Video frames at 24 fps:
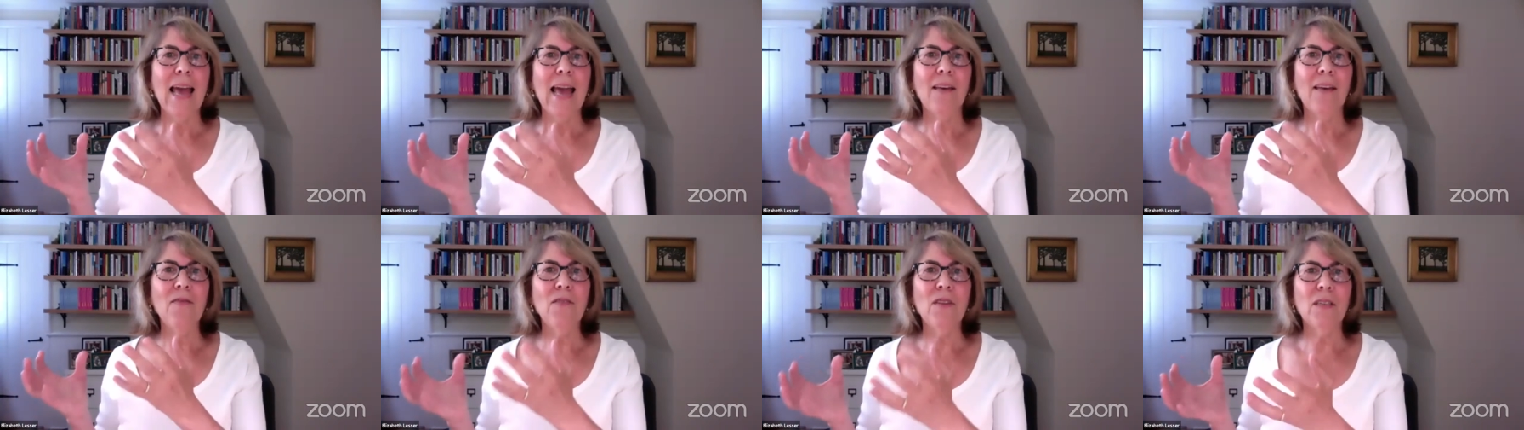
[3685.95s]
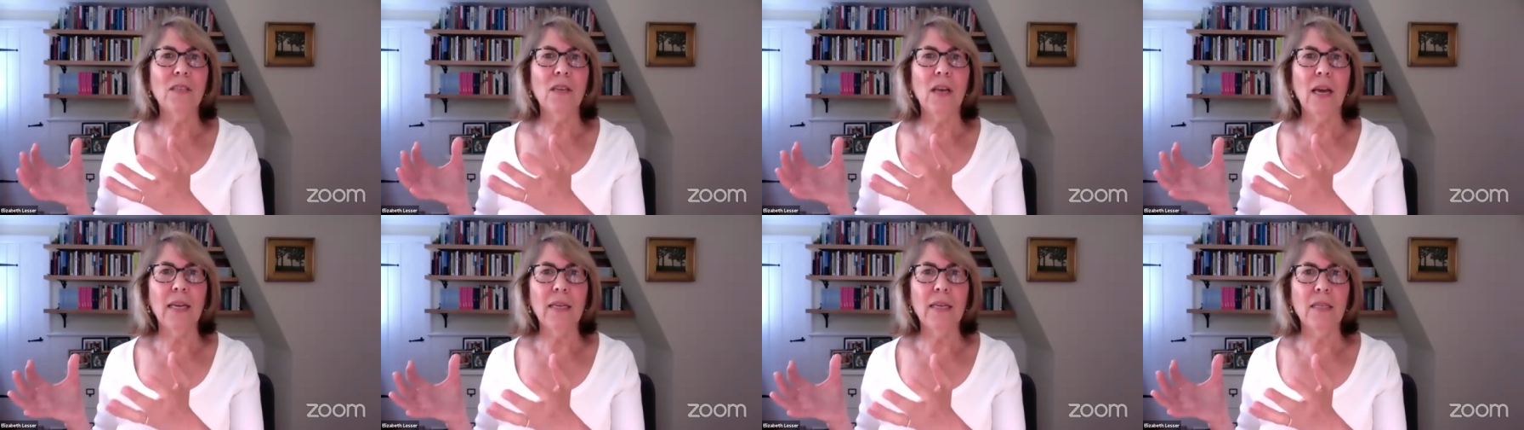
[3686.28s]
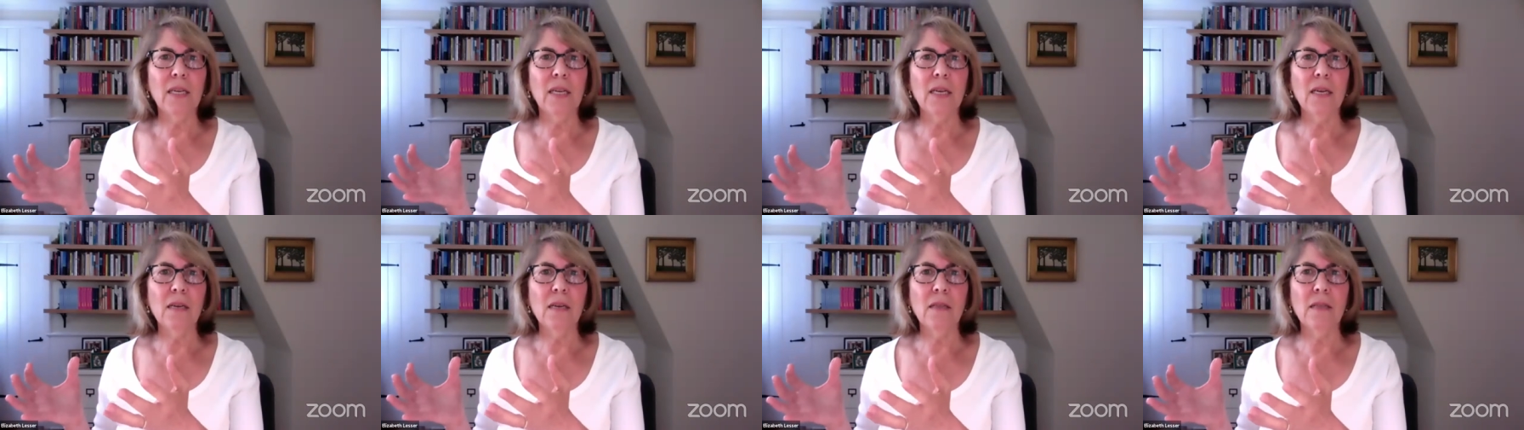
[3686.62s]
And this
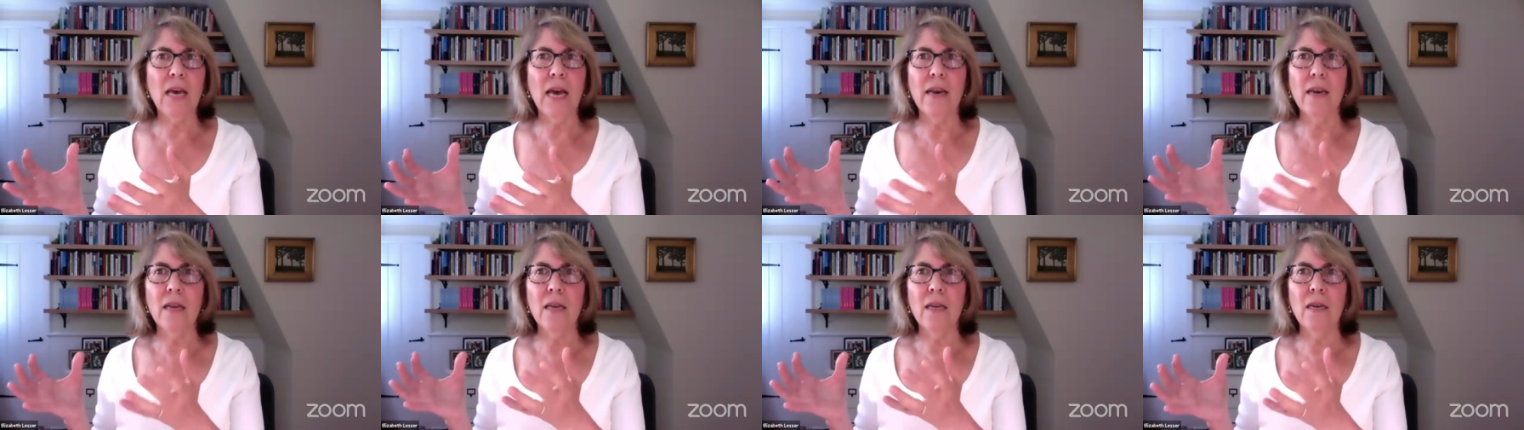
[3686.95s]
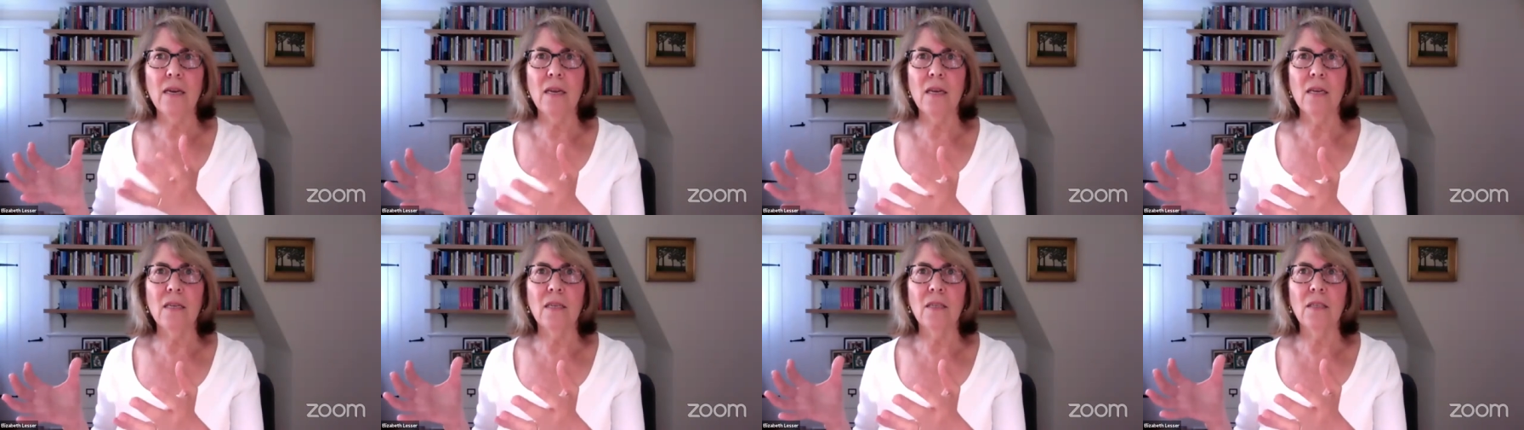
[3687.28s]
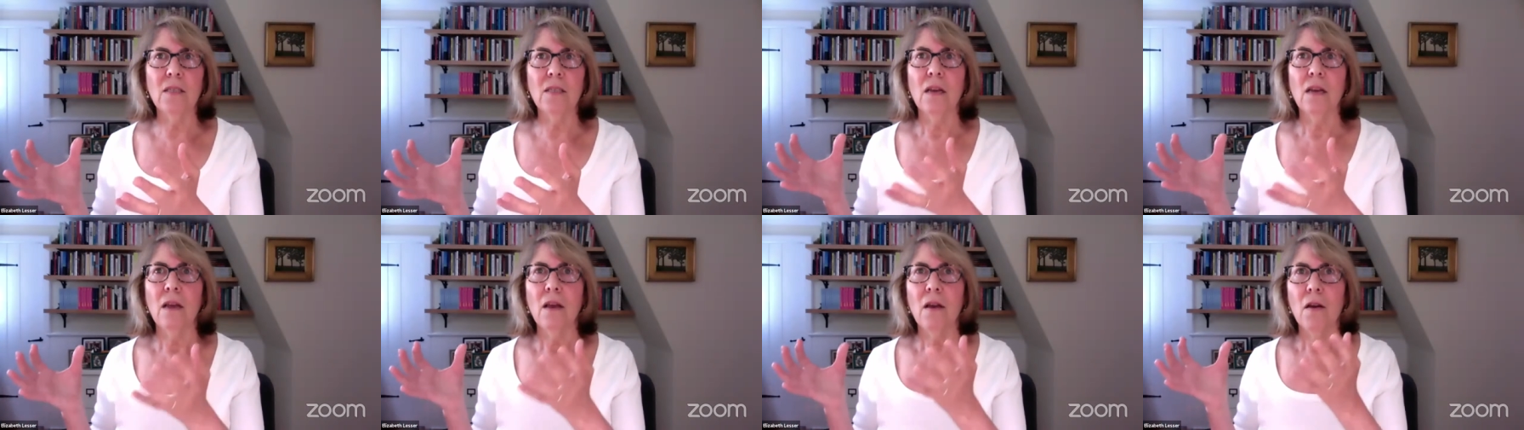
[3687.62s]
idea that it
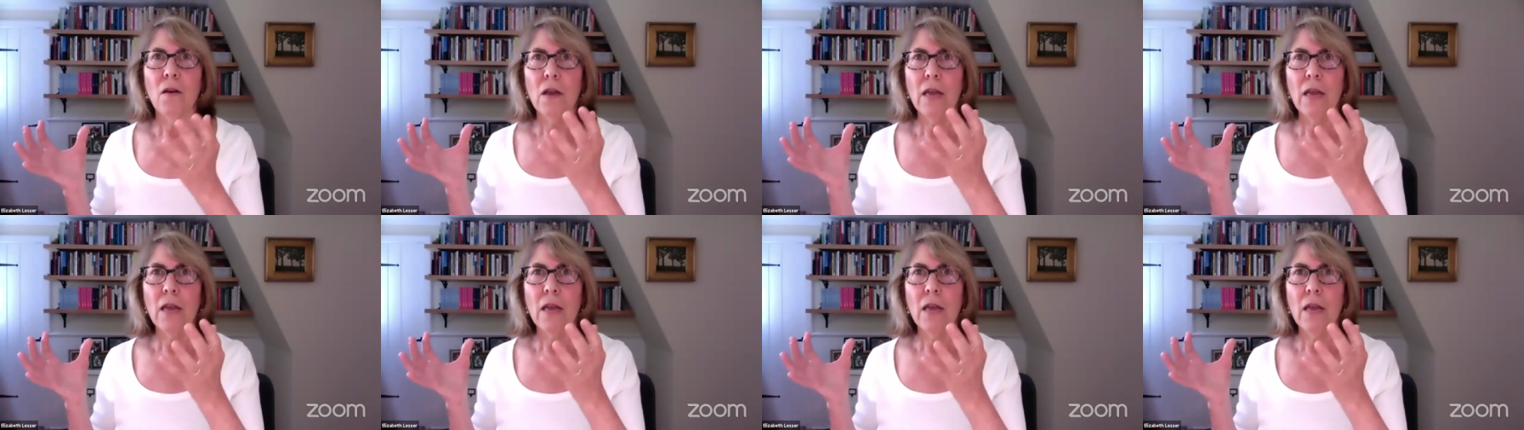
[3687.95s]
is